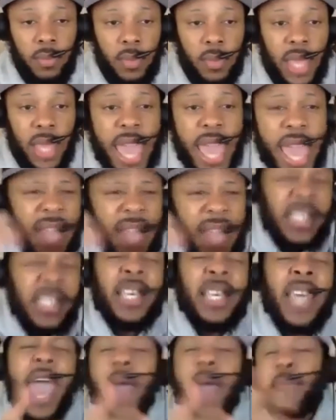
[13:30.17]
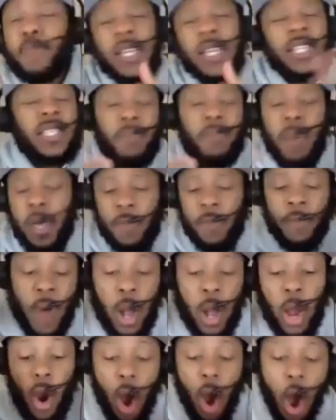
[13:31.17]
And to cap this
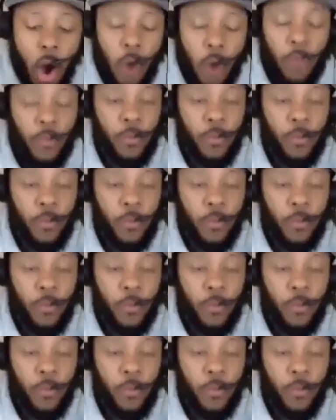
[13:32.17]
motherfucker off,